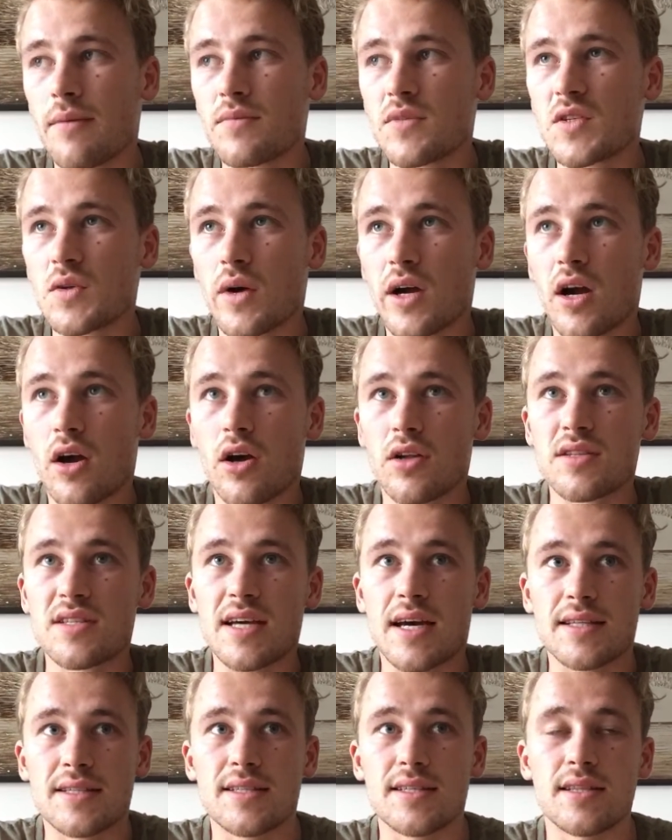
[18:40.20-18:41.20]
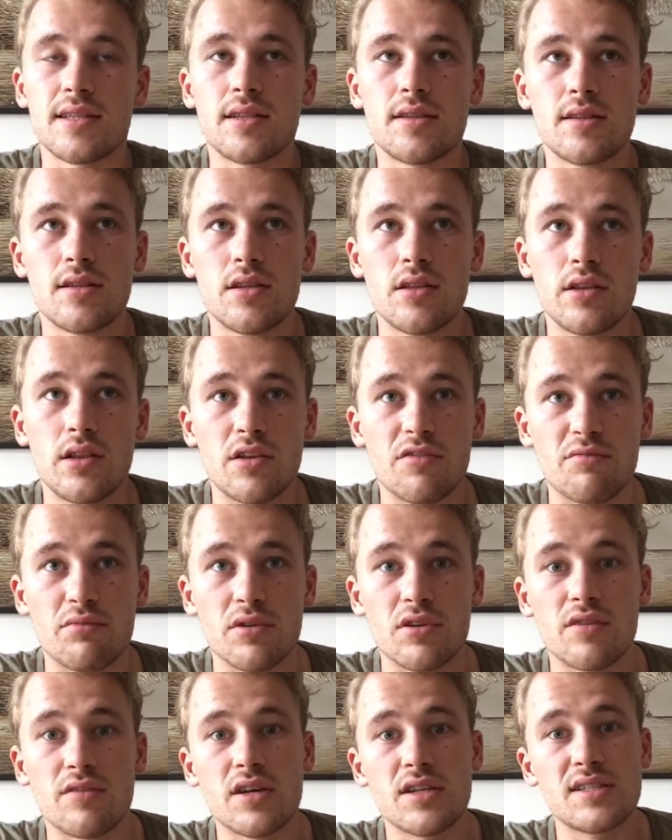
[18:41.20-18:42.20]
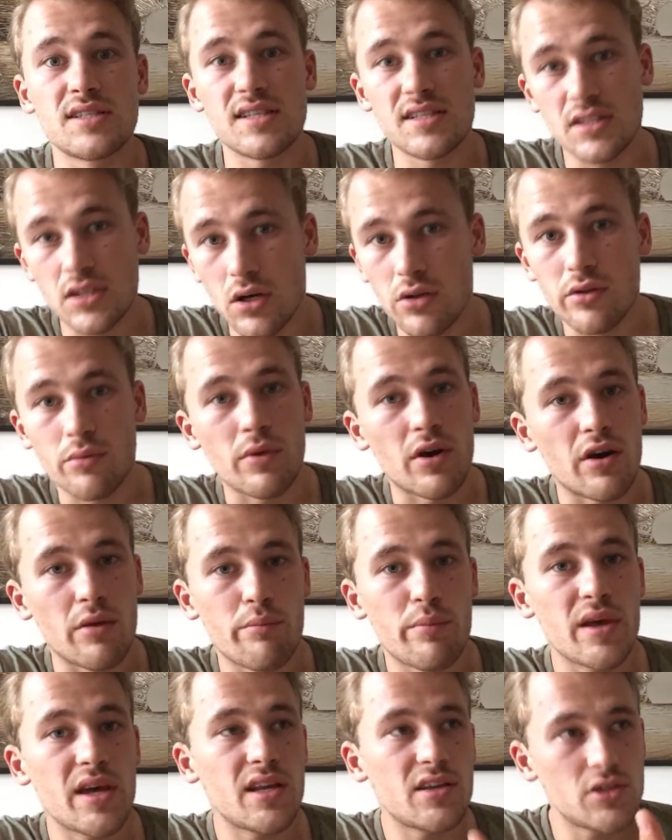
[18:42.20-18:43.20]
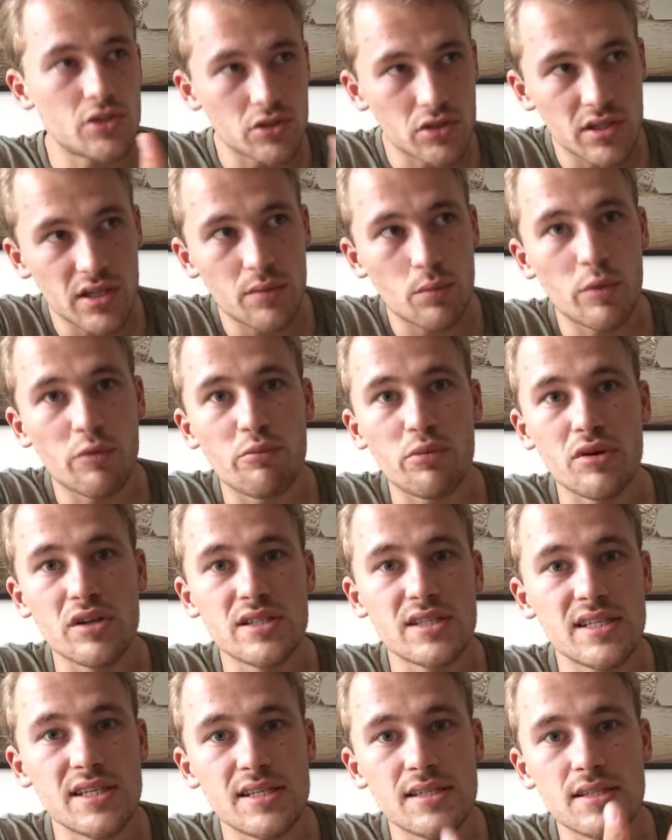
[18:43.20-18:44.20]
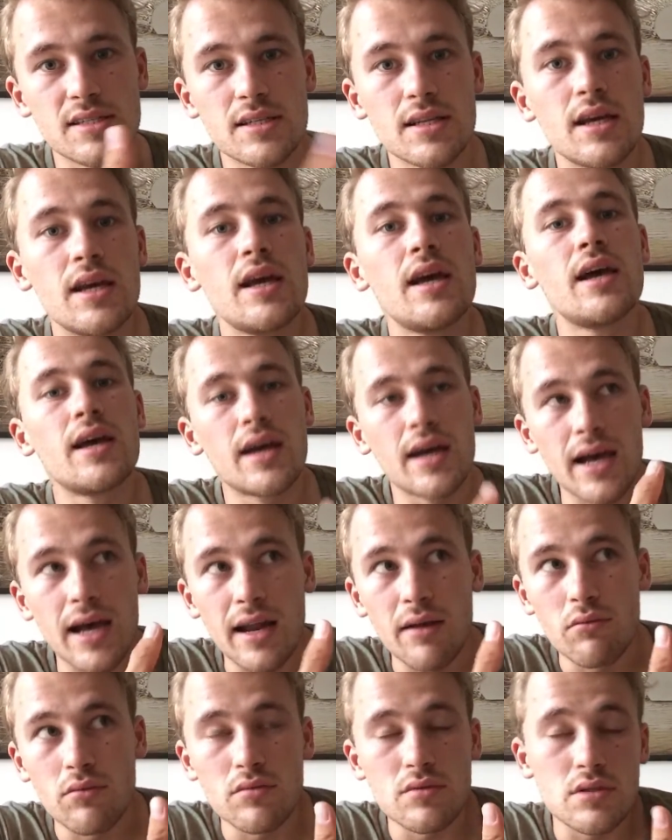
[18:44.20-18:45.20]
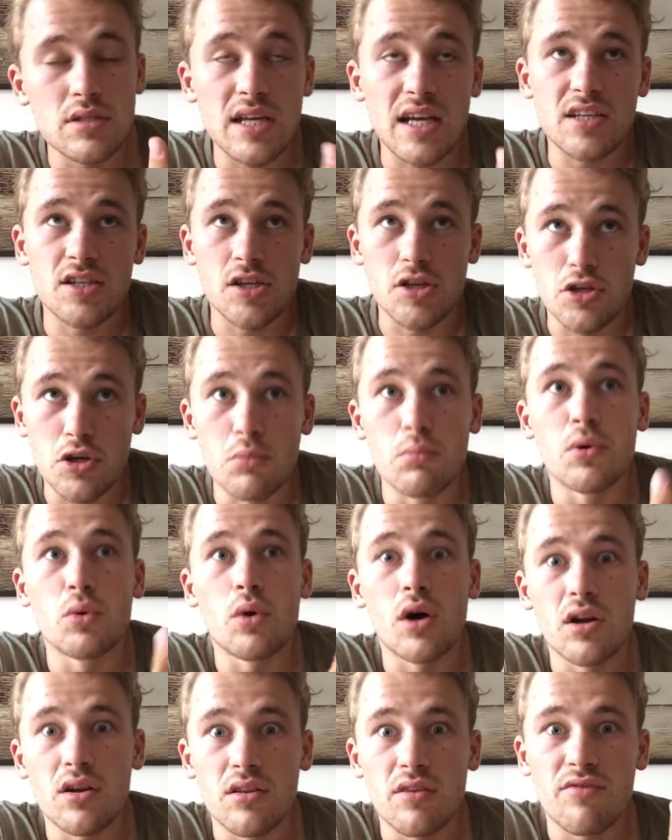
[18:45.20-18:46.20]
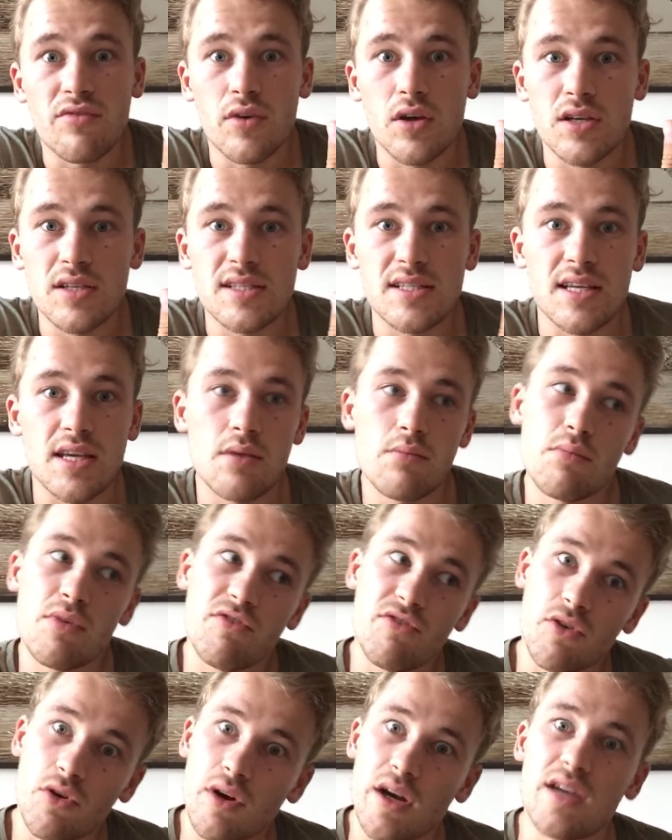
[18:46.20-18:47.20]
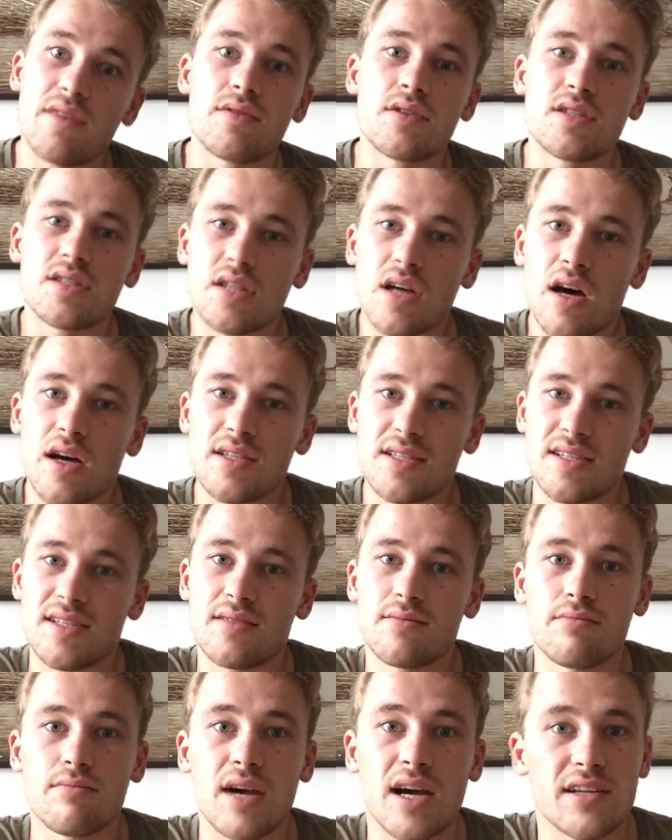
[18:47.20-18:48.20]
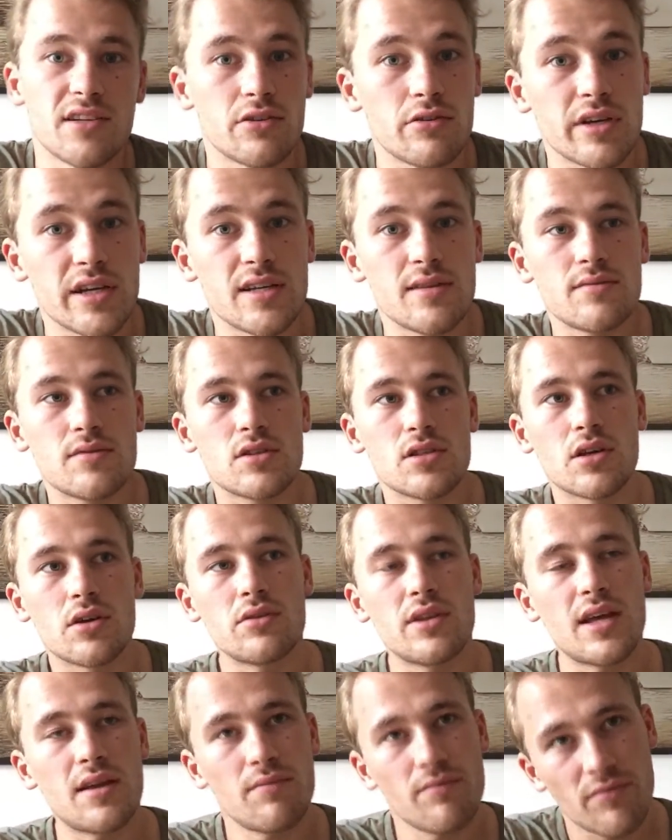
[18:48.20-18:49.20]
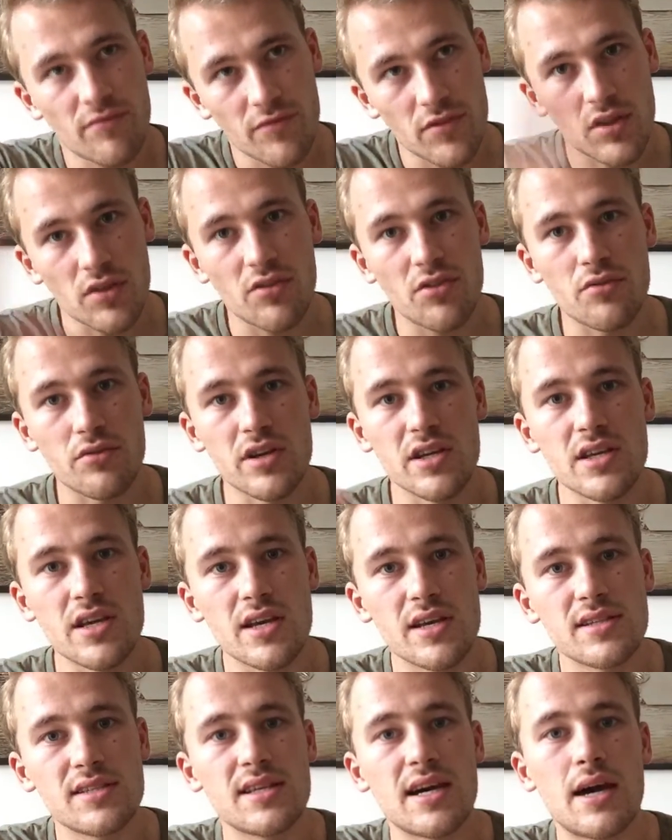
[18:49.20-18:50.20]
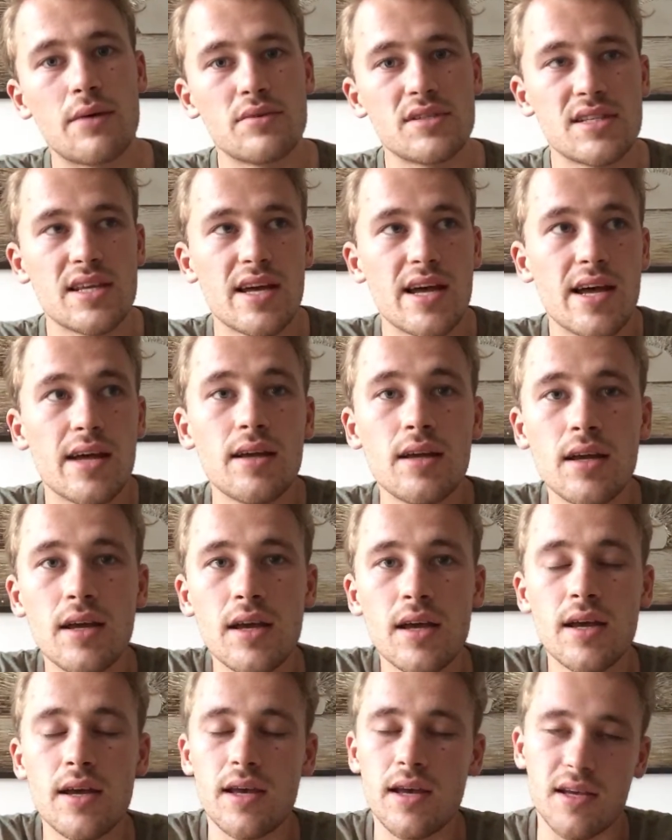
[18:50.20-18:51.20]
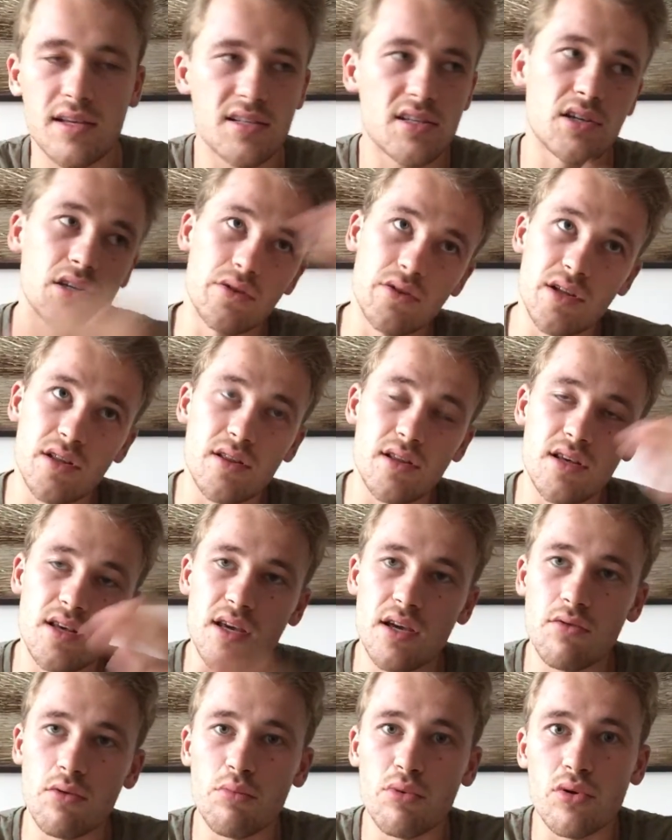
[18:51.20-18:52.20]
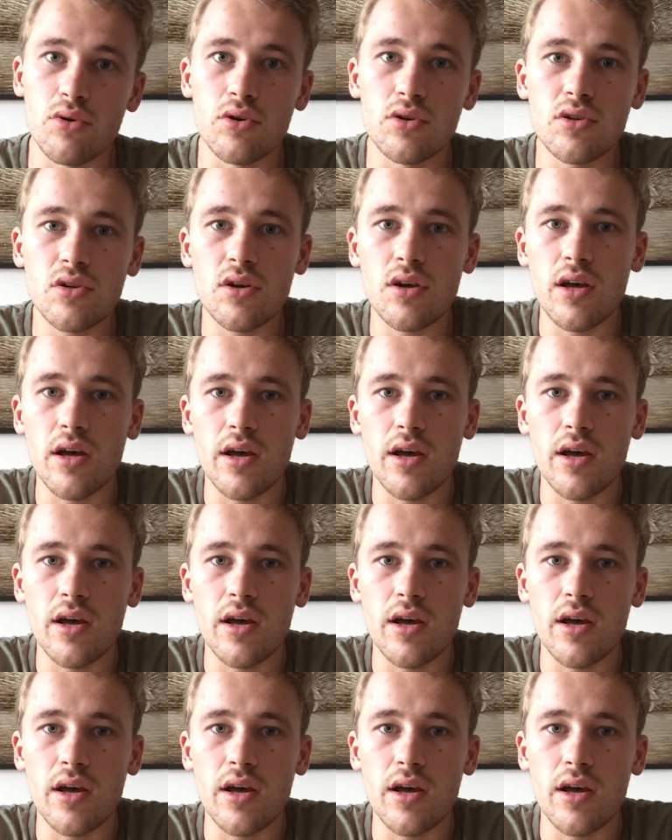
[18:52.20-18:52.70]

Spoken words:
So I contacted Loughborough University, told them where I've been, joined in with pre-season, and was actually number one of the first team before I even started my degree. So then for the 3 years that I was there, excluding the year abroad,